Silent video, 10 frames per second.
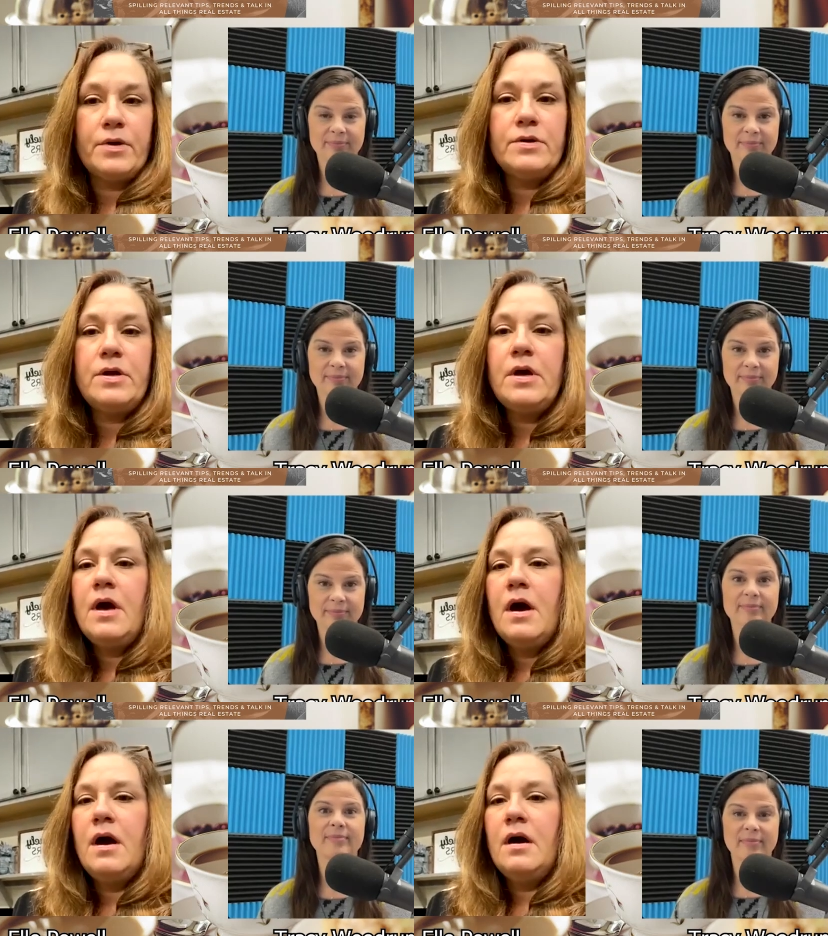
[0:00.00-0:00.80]
Speaker 1: Howard.
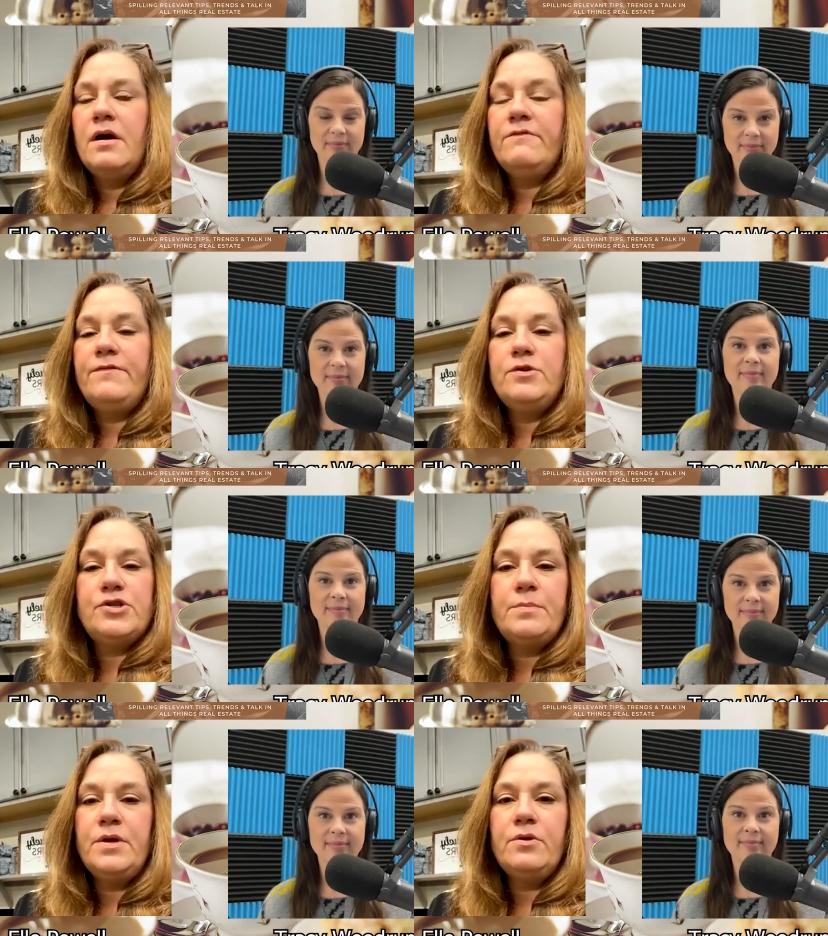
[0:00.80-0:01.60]
Uh,
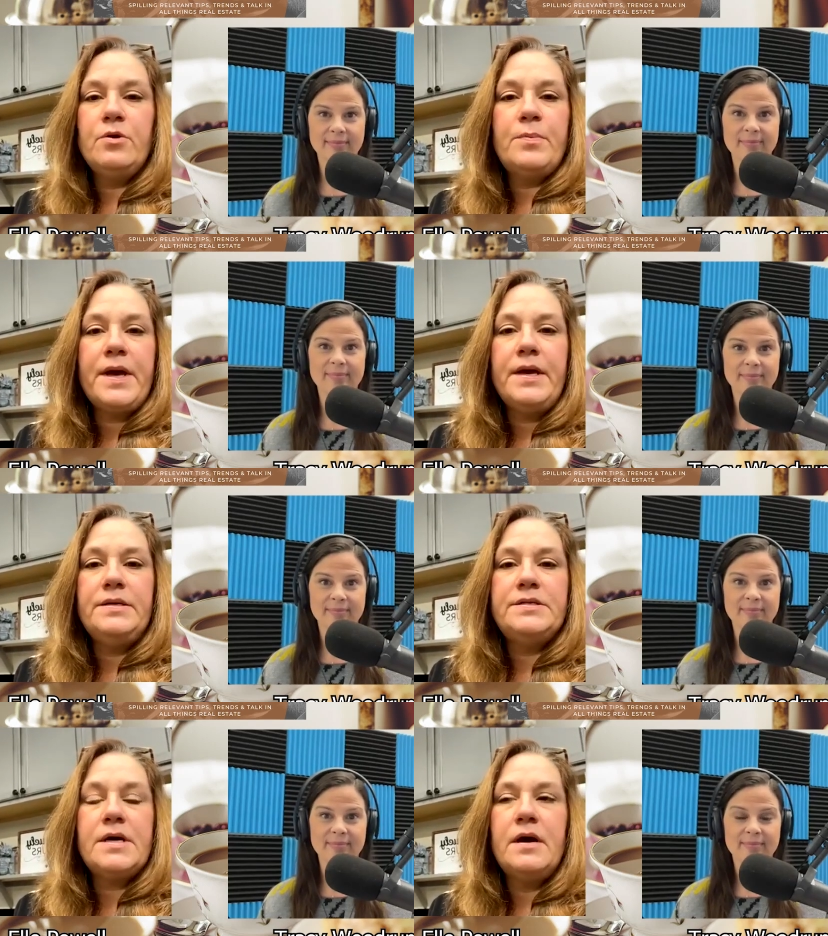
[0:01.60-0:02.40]
Fusion Mineral
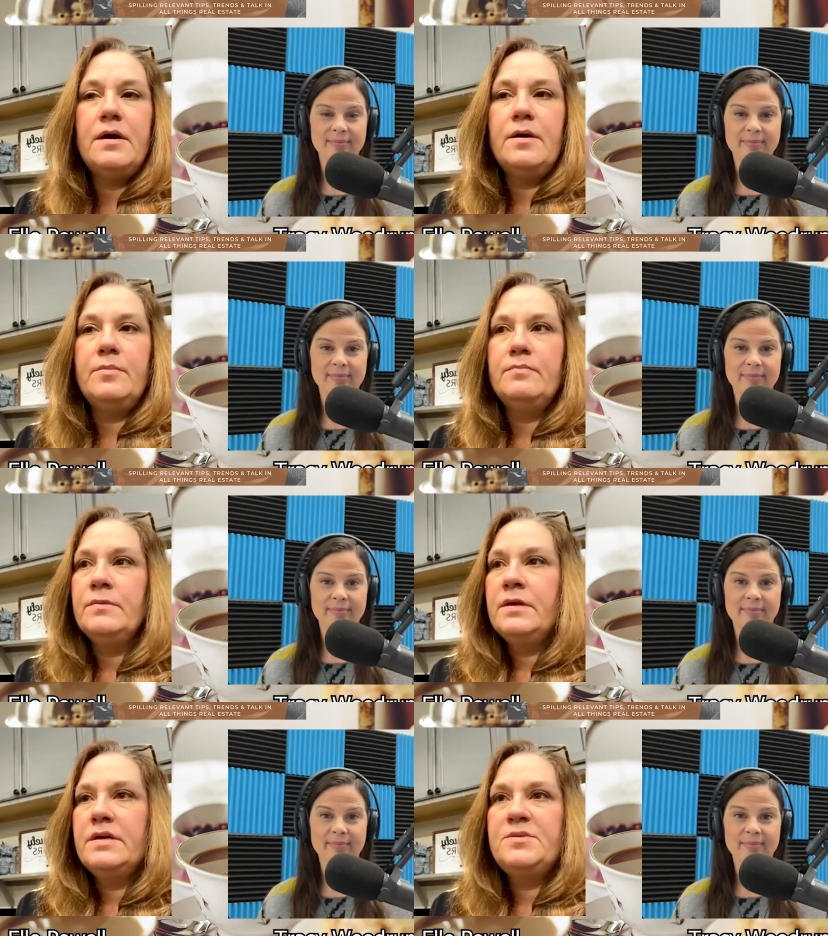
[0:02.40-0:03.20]
Paint um,
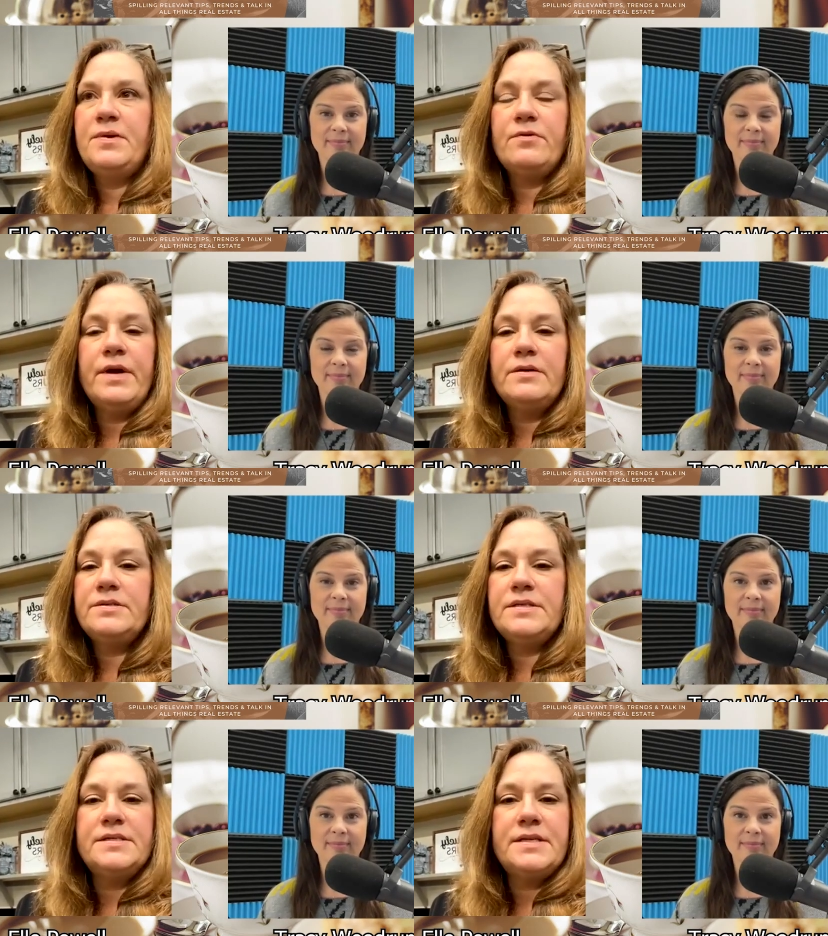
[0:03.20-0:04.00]
has been
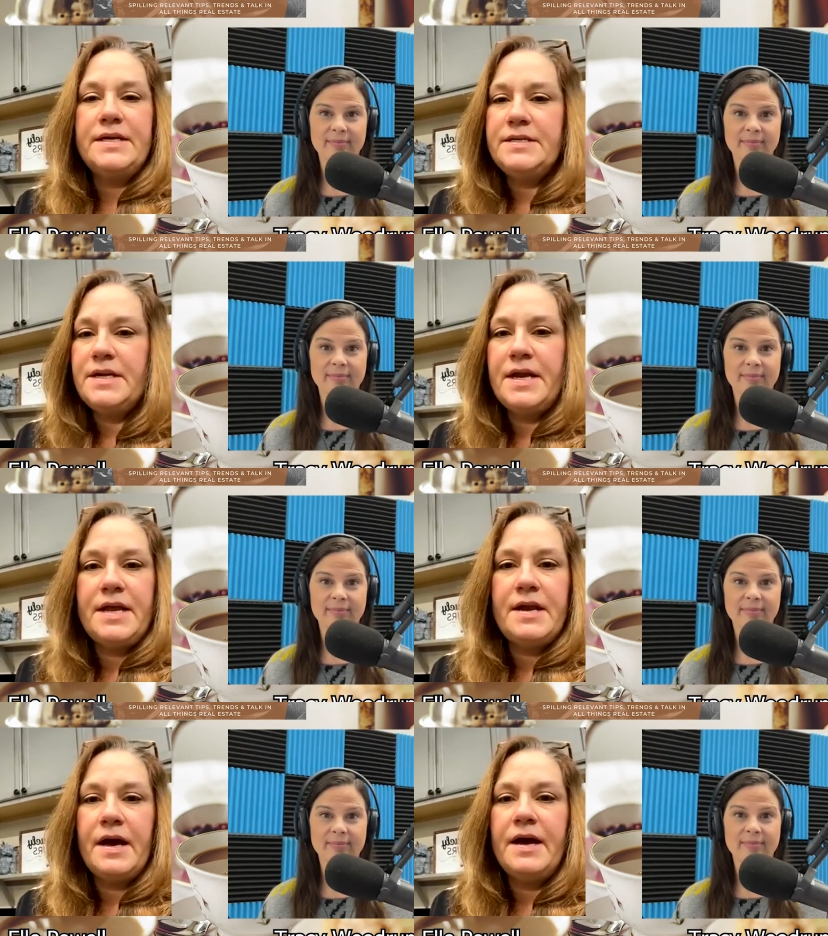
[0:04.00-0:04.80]
around since
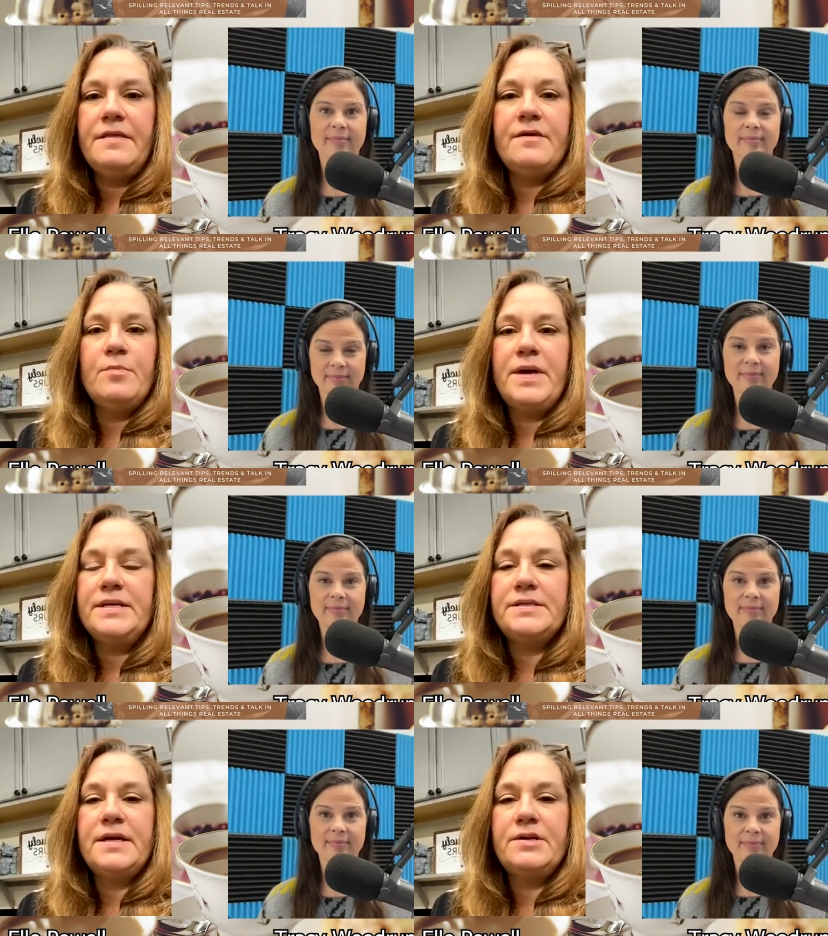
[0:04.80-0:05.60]
1989. They're
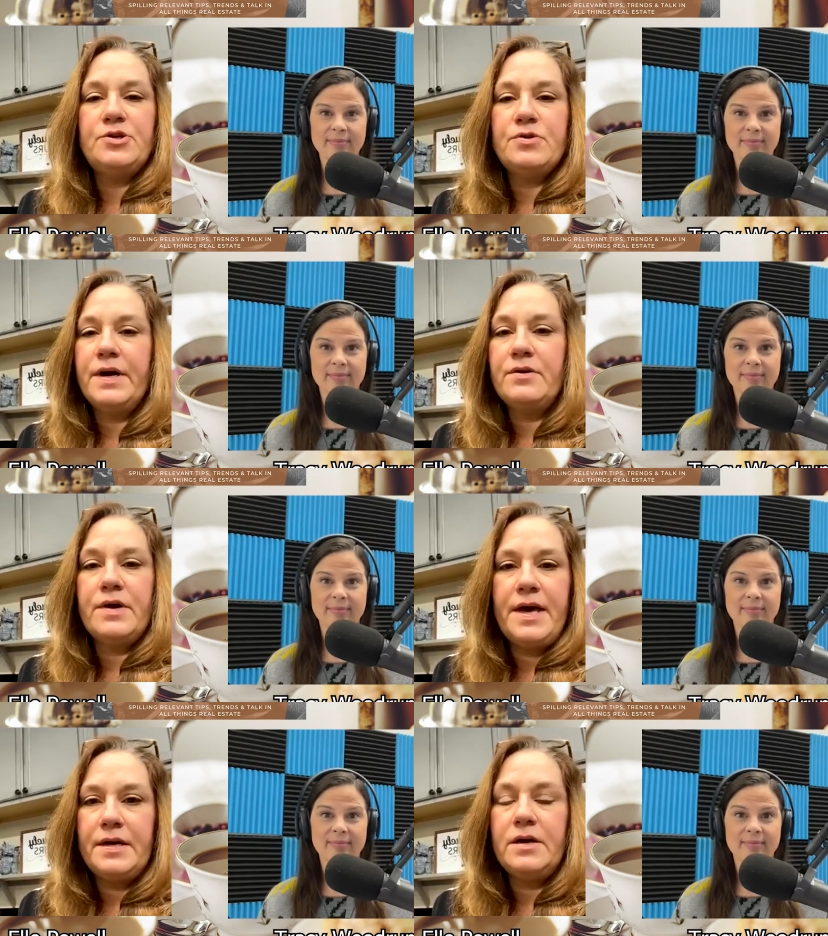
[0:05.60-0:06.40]
based out of
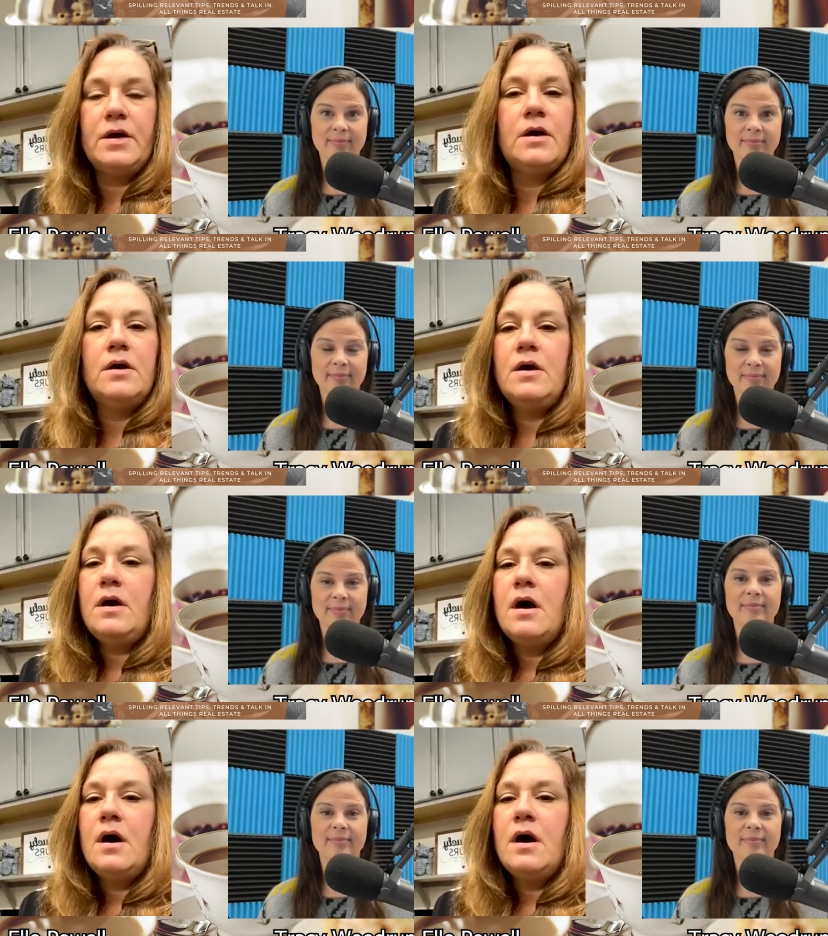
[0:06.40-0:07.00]
Toronto, Canada.